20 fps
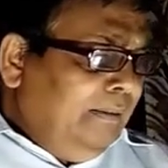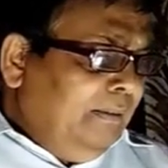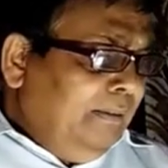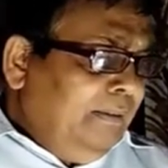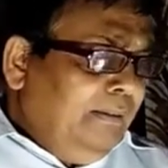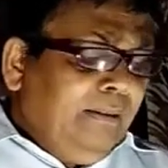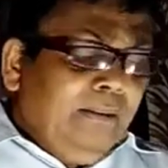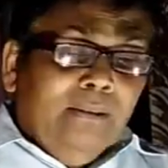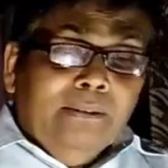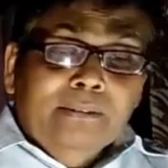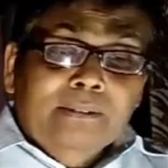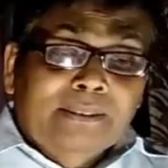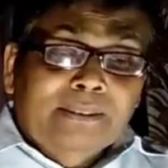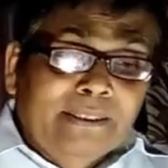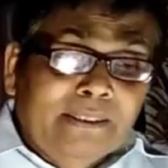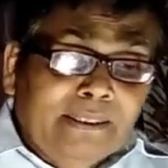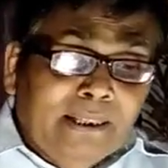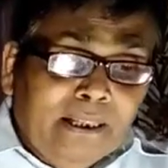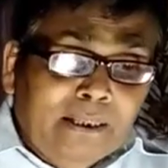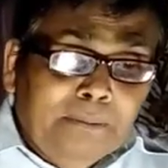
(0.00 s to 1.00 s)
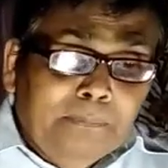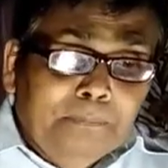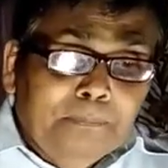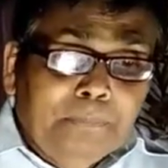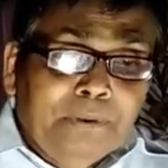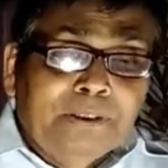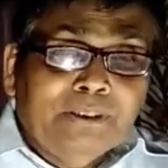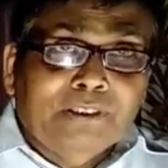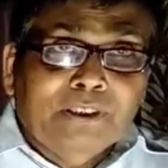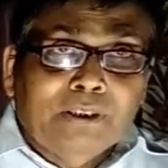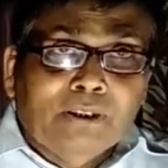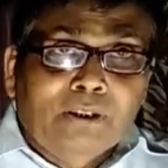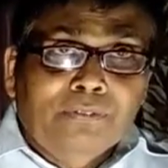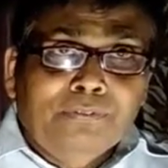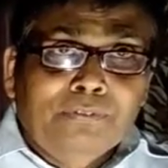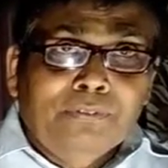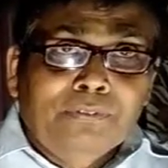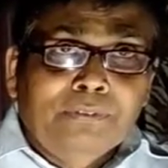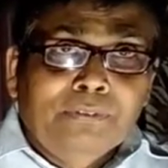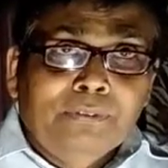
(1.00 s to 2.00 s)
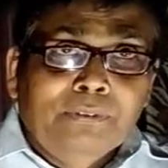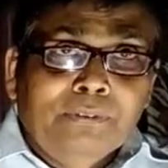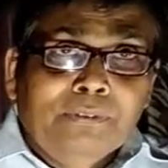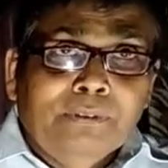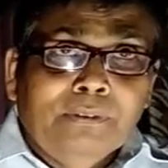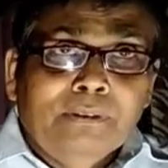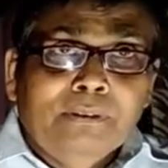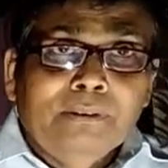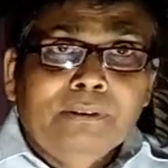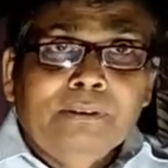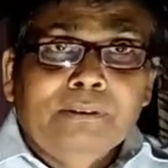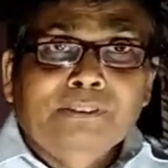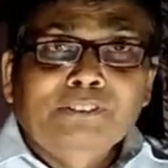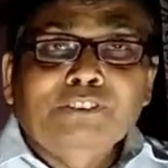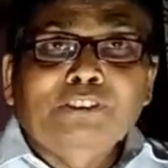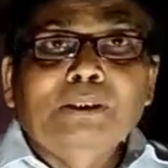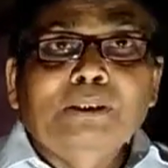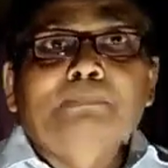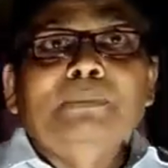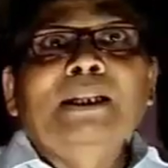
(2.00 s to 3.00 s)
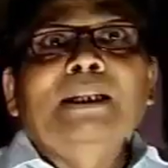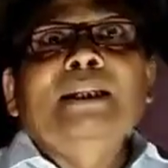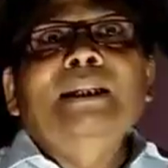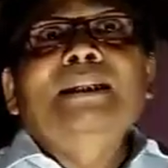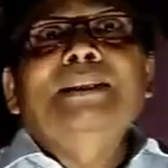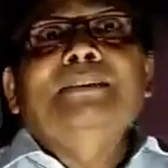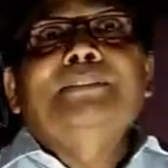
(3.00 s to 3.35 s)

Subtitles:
See the picture of chameleon.